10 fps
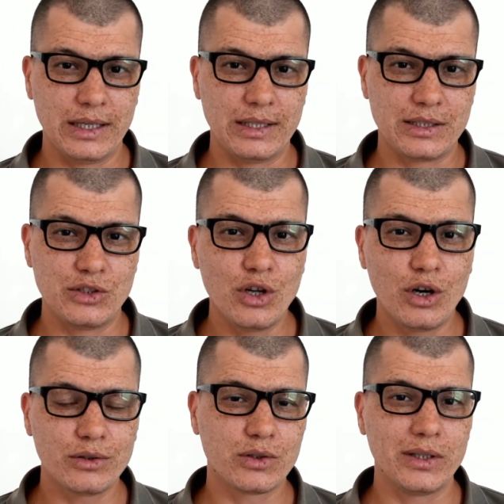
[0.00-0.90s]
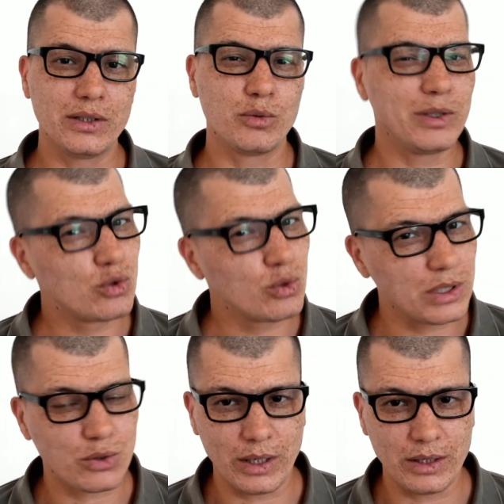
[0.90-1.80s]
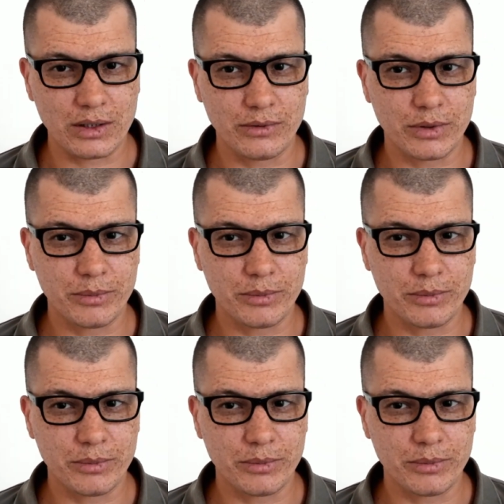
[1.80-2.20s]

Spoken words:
it's not going to be too distracting